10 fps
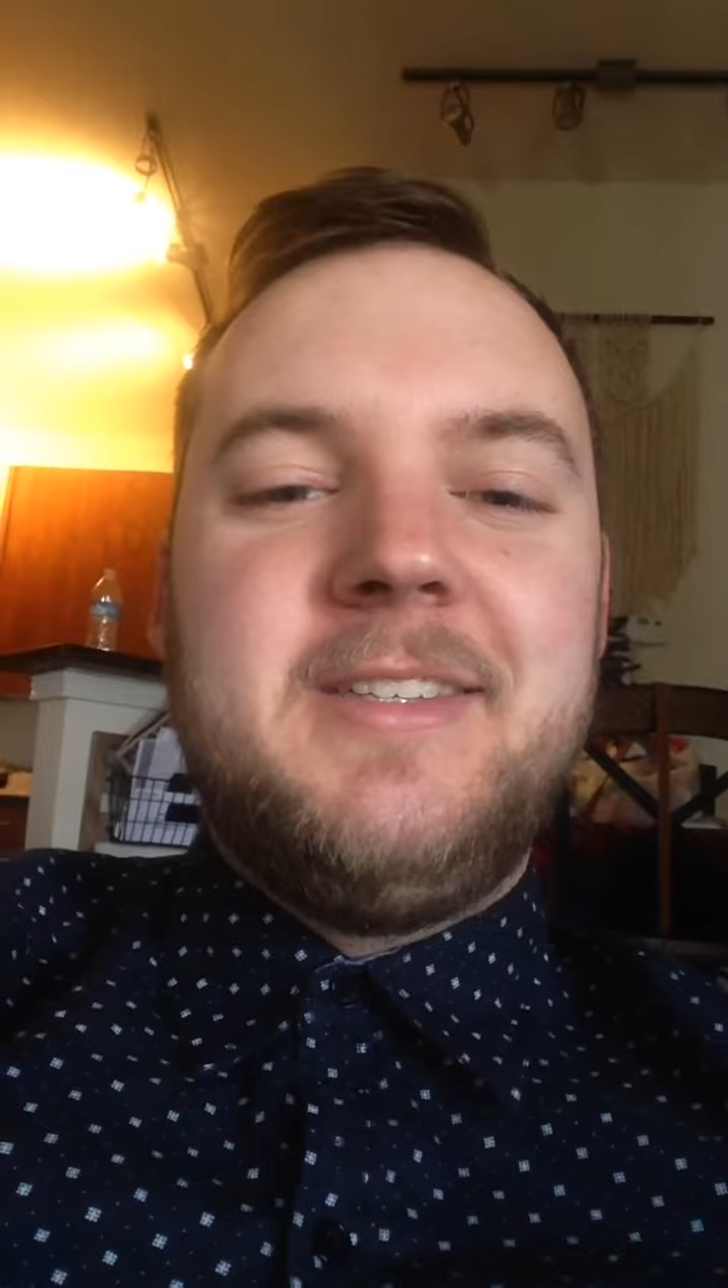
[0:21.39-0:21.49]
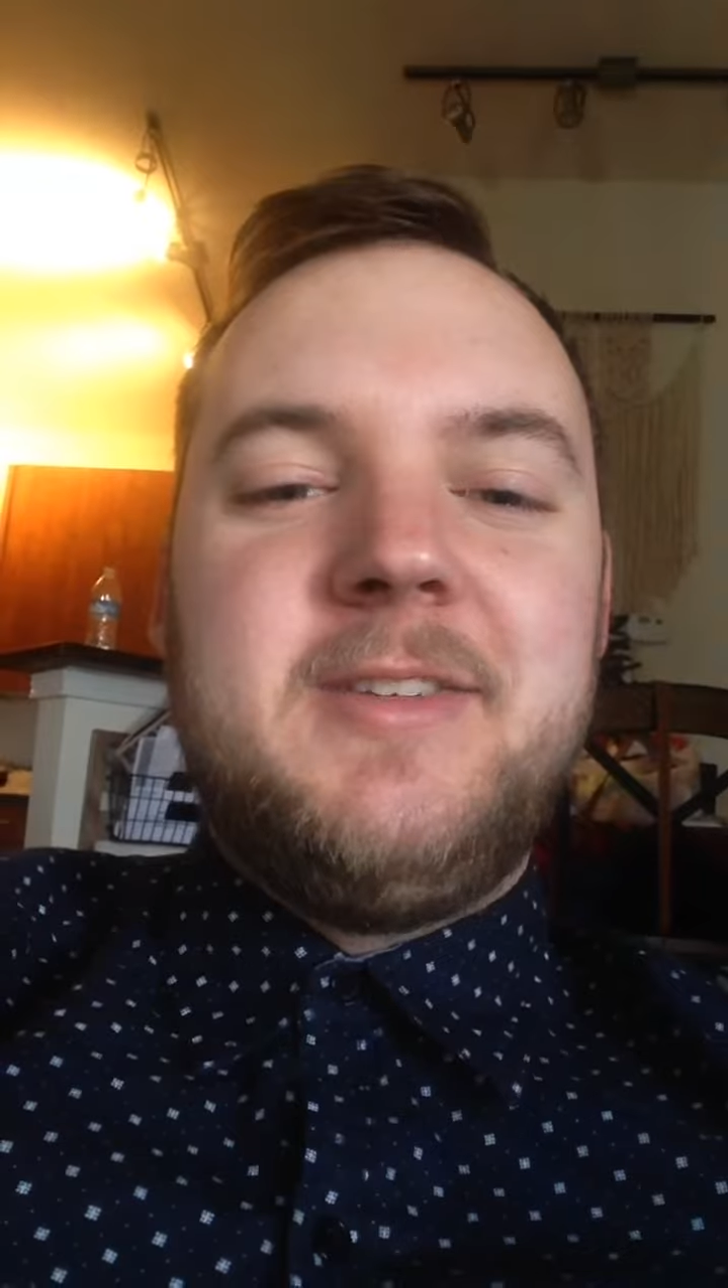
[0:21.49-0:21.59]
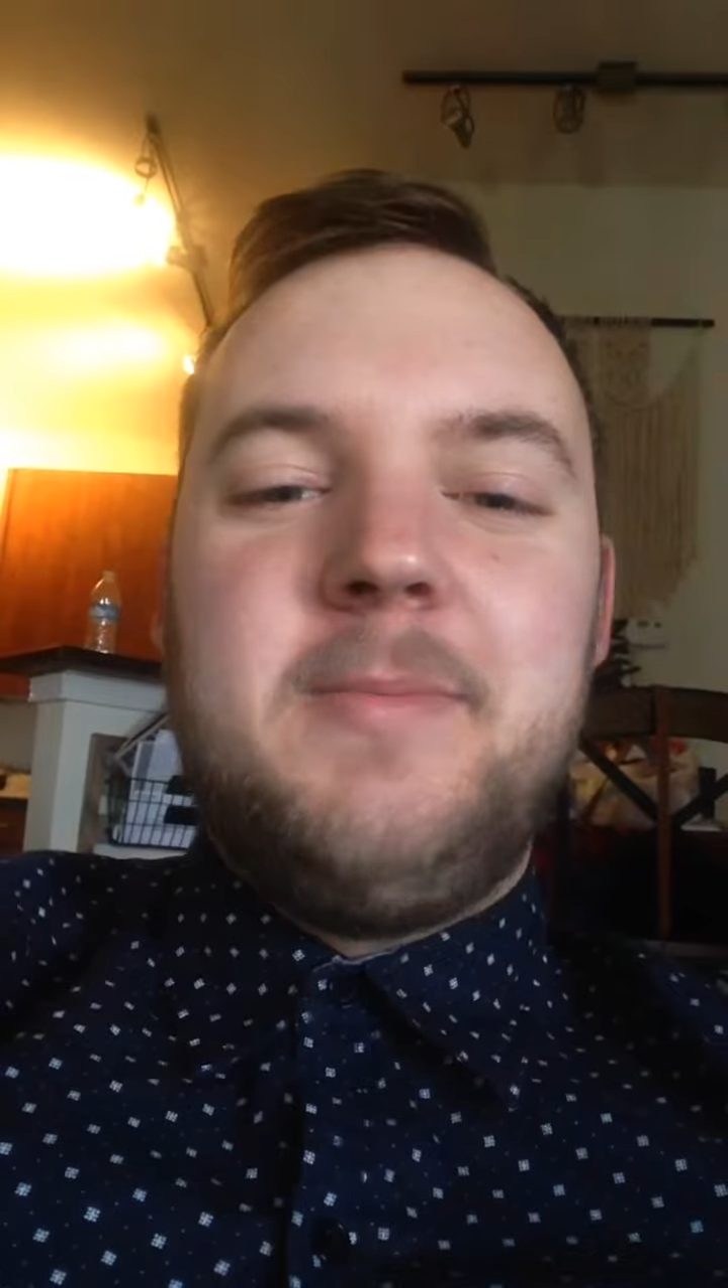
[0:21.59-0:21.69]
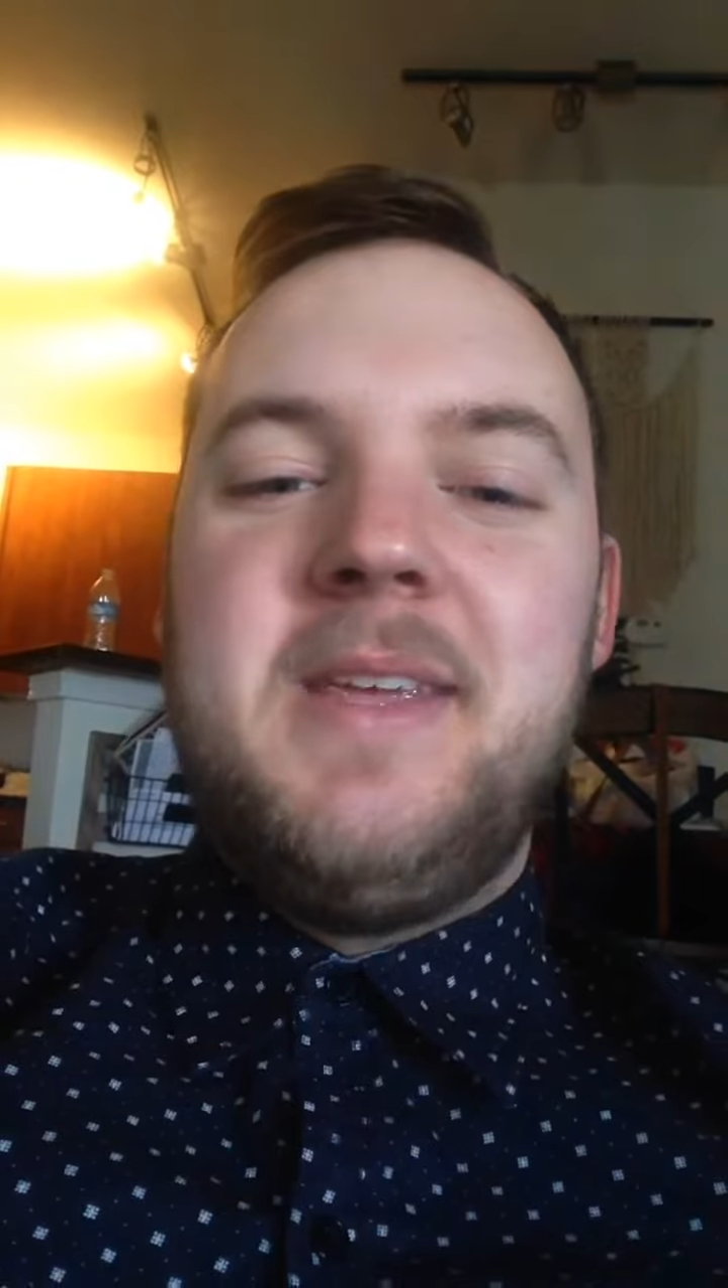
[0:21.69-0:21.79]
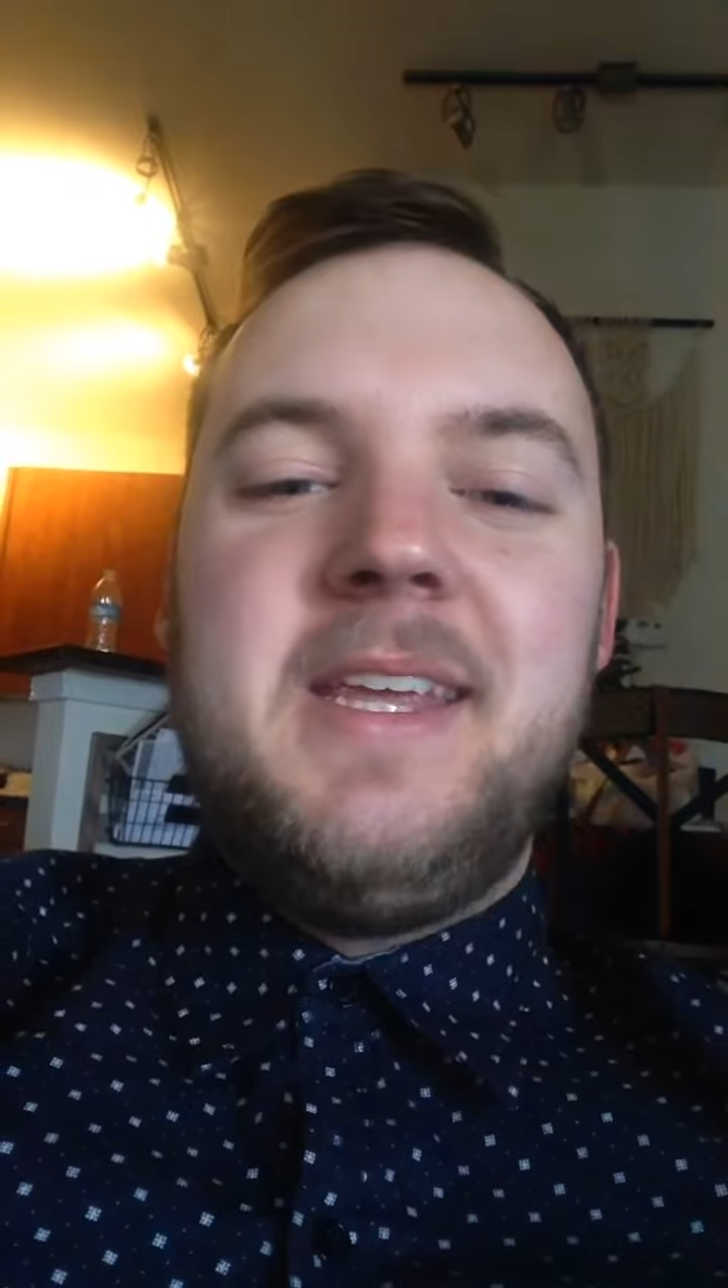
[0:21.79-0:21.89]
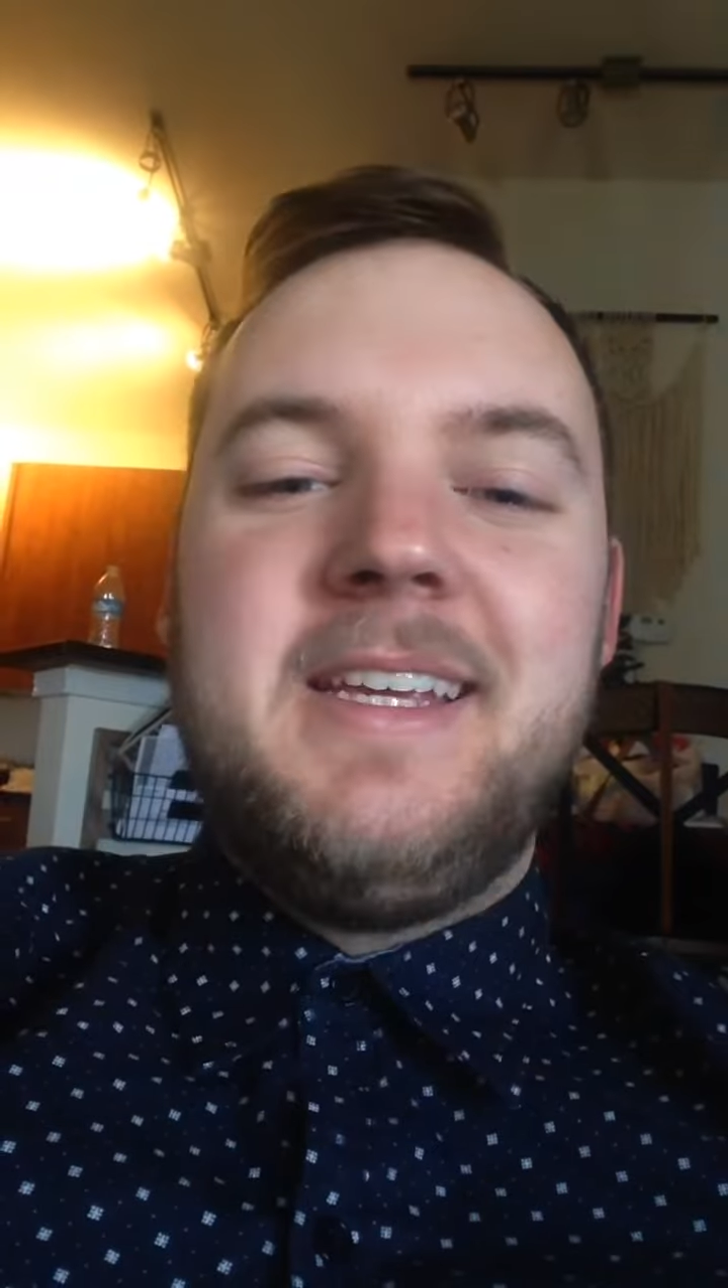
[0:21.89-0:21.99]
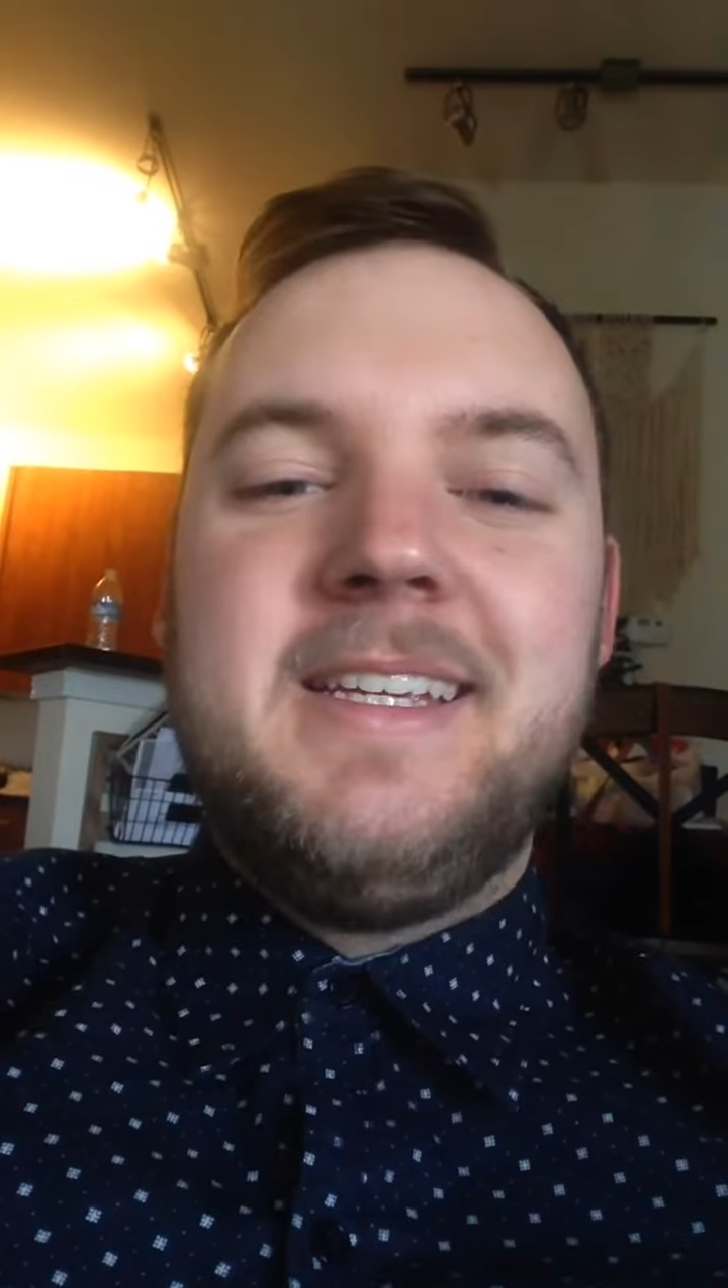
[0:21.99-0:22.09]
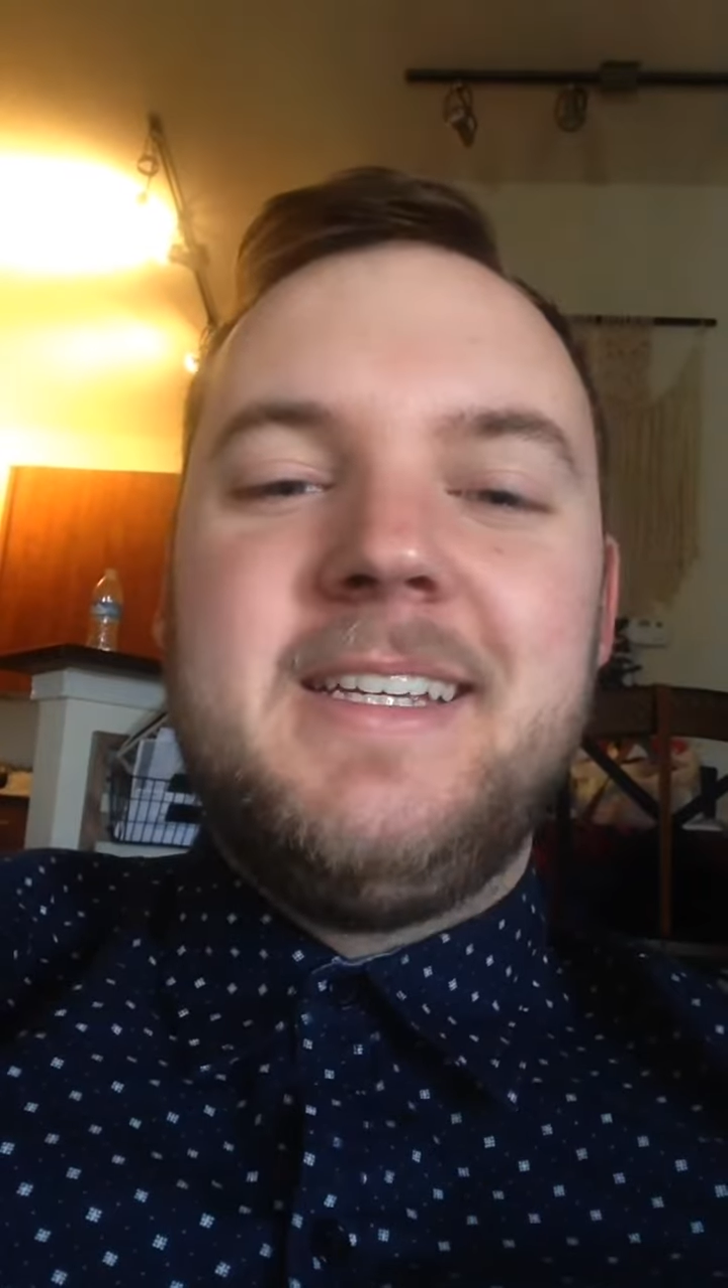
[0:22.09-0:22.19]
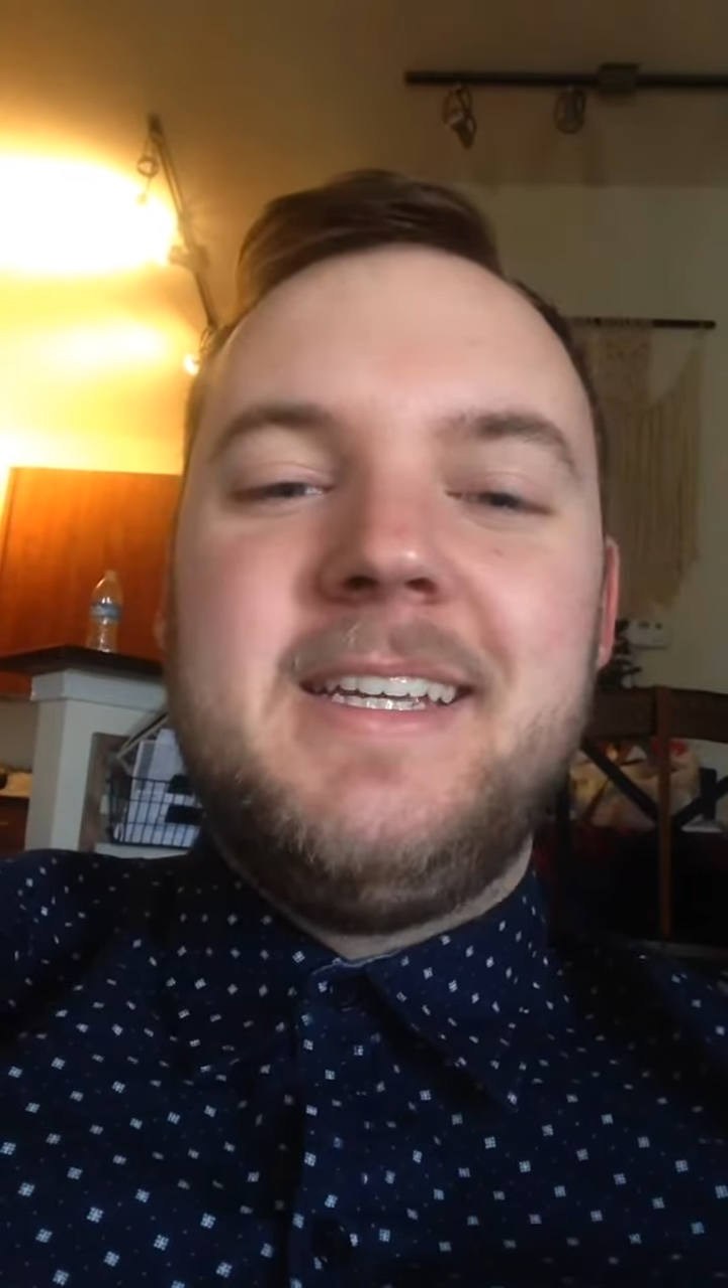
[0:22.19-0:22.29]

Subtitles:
to be